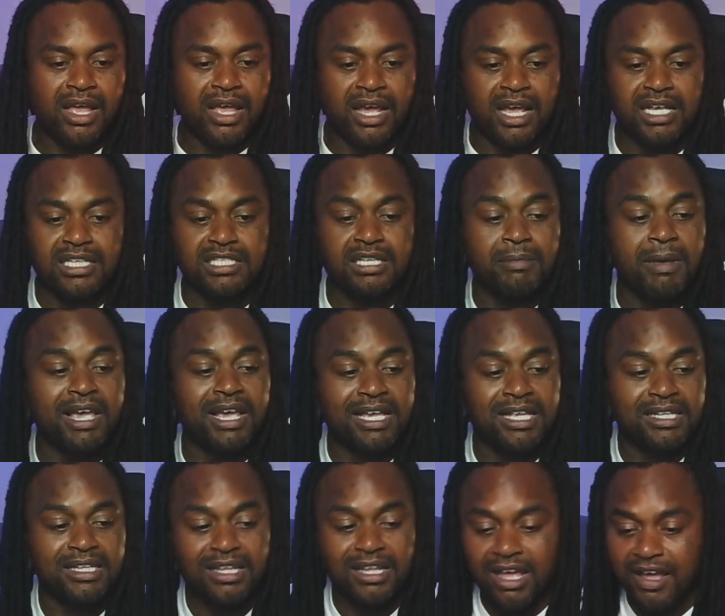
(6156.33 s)
Because somebody
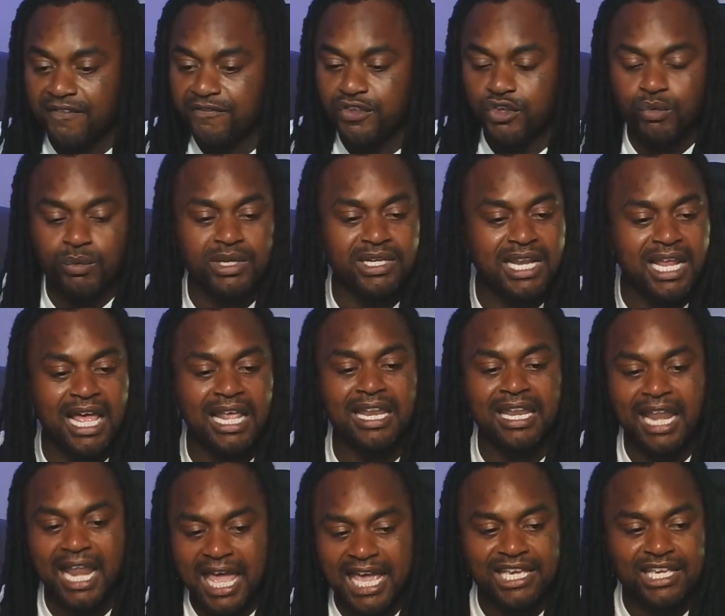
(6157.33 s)
can love you and
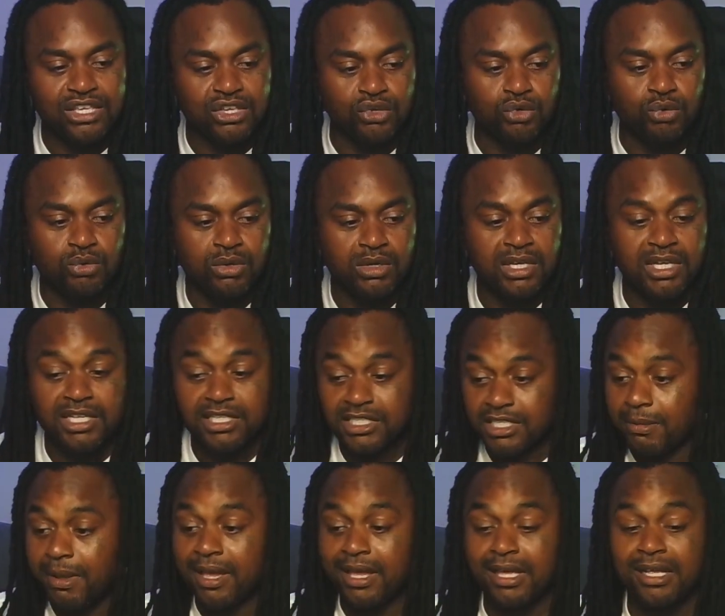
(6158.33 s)
not like you.
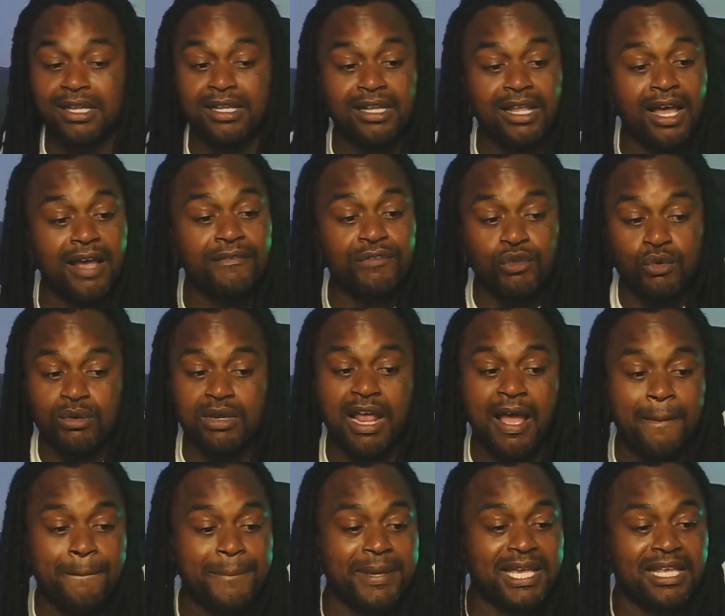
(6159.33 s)
Somebody can love you and
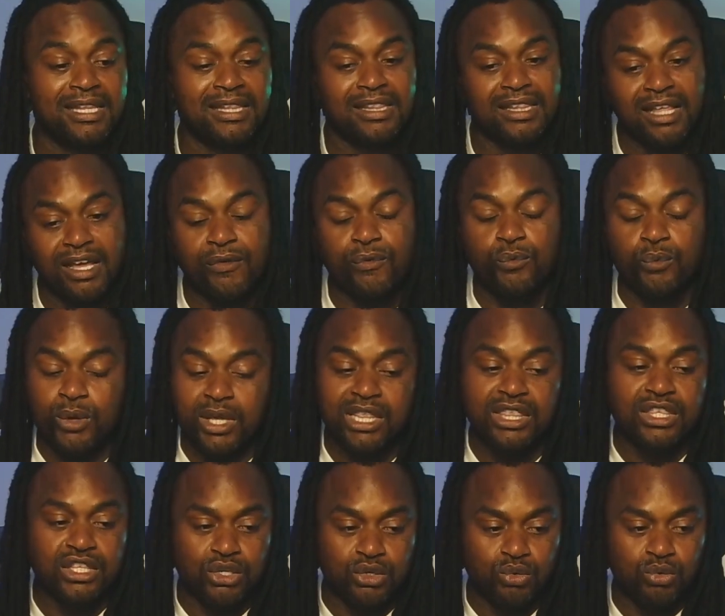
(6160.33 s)
not be in love with
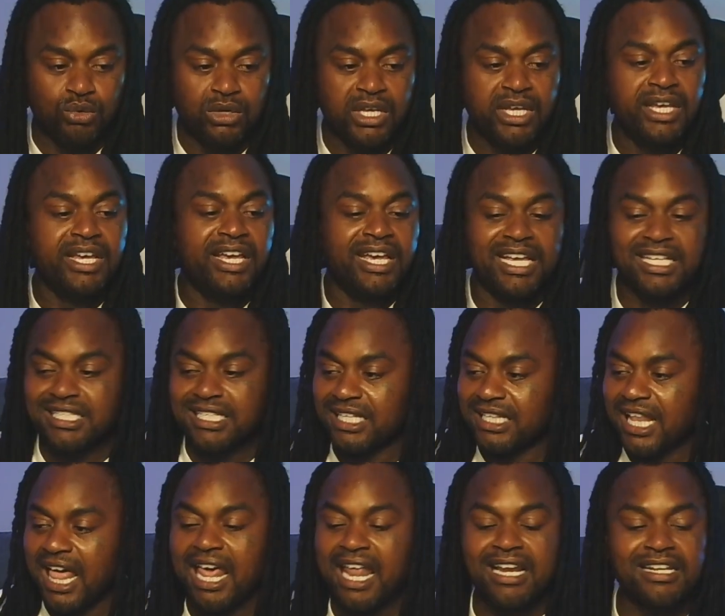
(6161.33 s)
you. It's a
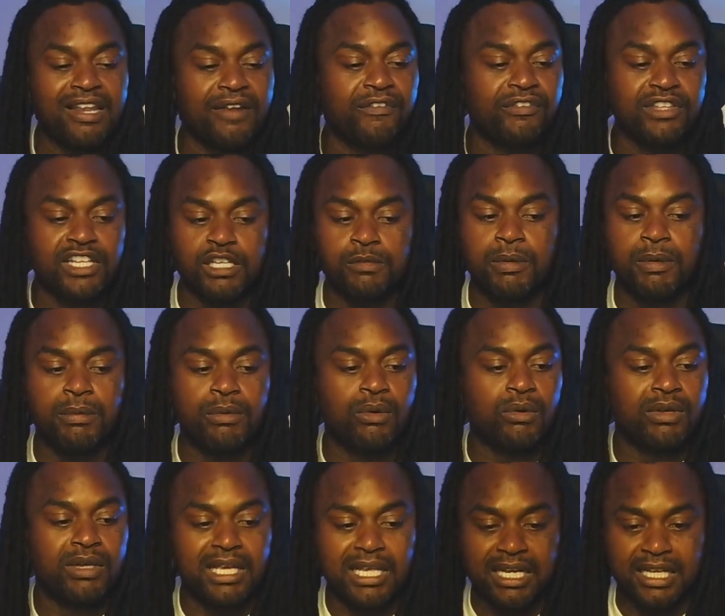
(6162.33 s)
lot of different things. People
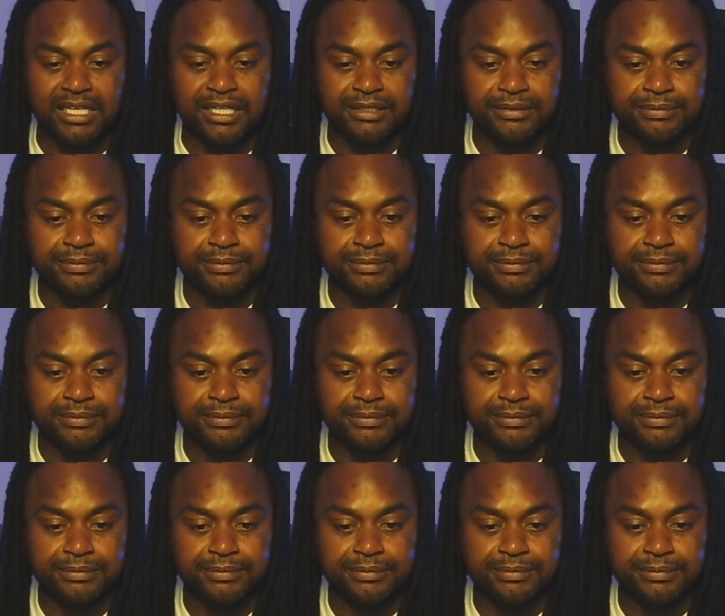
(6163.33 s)
don't get it.